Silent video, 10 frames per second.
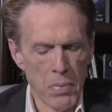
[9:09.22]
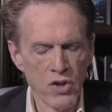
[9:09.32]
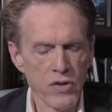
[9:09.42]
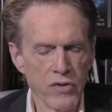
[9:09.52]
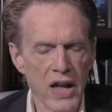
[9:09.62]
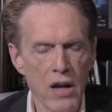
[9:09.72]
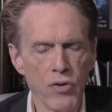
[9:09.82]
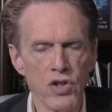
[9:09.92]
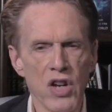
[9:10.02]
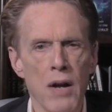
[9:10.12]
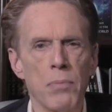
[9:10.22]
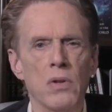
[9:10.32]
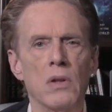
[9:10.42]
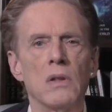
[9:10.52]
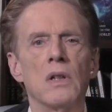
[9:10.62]
bunch of Calvary
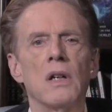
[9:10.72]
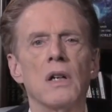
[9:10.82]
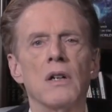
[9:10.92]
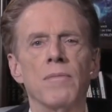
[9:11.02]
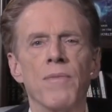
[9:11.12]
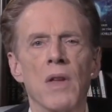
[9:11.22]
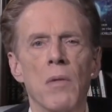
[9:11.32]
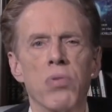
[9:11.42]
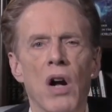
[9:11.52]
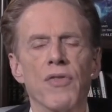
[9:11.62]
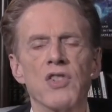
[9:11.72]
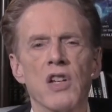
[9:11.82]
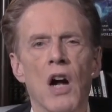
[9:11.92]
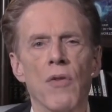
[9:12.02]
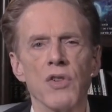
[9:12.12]
Chapel
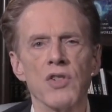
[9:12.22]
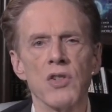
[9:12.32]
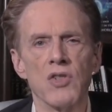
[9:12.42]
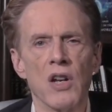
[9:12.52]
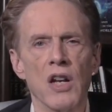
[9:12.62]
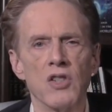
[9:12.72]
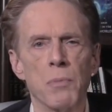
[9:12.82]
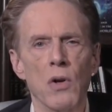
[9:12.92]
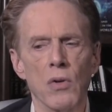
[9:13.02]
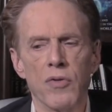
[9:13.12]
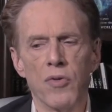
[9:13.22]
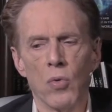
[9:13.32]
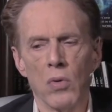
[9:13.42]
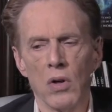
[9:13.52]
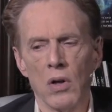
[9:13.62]
prophecy conferences, and I spoke
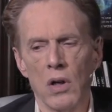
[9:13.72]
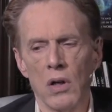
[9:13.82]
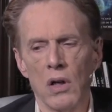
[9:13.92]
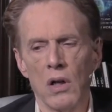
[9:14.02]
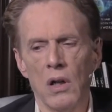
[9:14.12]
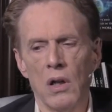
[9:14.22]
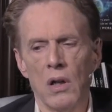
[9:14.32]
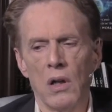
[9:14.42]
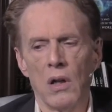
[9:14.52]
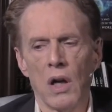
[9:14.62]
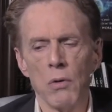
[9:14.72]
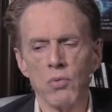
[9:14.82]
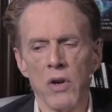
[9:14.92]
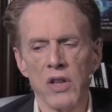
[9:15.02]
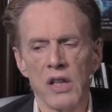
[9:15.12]
for, I
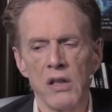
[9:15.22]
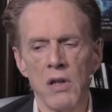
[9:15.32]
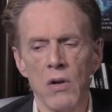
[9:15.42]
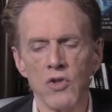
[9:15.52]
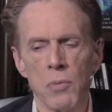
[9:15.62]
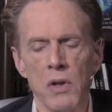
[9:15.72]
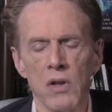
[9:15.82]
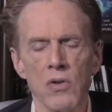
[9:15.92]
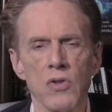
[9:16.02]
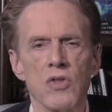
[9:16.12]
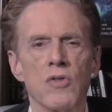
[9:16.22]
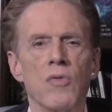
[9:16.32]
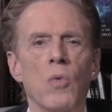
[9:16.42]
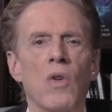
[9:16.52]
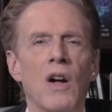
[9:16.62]
was one of the keynote speakers
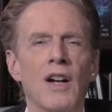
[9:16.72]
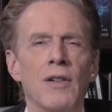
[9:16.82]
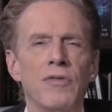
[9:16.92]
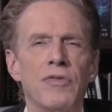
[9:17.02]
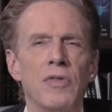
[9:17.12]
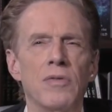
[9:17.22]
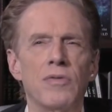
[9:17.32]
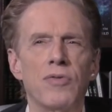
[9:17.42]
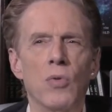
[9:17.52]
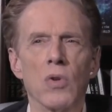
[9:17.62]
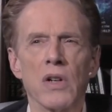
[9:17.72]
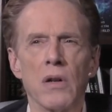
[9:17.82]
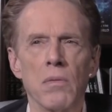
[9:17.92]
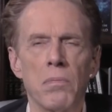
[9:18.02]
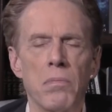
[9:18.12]
for
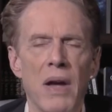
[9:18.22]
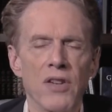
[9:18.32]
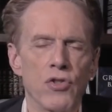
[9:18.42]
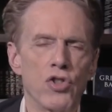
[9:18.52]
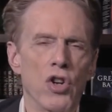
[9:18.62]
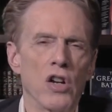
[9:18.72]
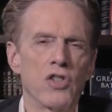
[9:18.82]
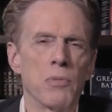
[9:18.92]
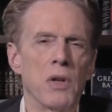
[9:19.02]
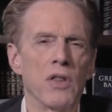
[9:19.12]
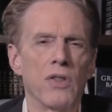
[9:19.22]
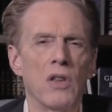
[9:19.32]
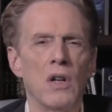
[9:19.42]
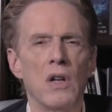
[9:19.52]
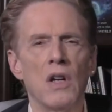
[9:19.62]
Pastor Chuck
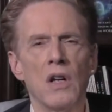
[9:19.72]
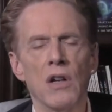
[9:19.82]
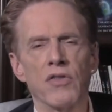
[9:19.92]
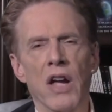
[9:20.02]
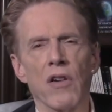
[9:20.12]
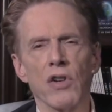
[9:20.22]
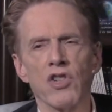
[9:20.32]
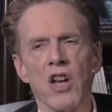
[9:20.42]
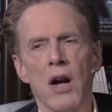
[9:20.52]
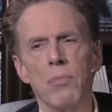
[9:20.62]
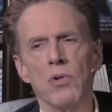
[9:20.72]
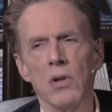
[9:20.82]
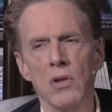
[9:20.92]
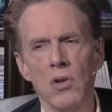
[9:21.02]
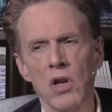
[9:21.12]
Smith of Calvary
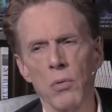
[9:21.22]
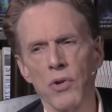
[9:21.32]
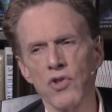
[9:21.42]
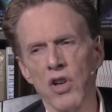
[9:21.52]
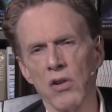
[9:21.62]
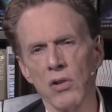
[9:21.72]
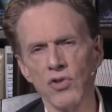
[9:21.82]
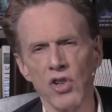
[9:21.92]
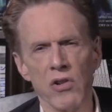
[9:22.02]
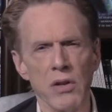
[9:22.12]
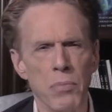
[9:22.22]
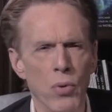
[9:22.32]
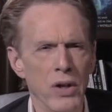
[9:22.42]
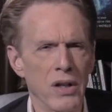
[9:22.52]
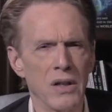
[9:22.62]
Chapel, along with General Jerry
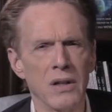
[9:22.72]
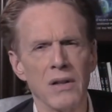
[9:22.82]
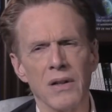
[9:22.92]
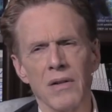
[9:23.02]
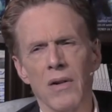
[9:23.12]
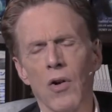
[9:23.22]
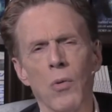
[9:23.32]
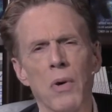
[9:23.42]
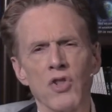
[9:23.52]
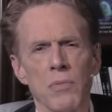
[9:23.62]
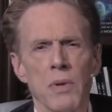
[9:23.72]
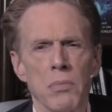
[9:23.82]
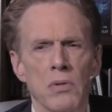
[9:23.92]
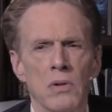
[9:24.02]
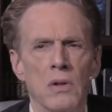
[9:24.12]
Boykin and a whole bunch of
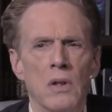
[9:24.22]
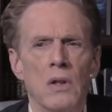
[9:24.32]
people.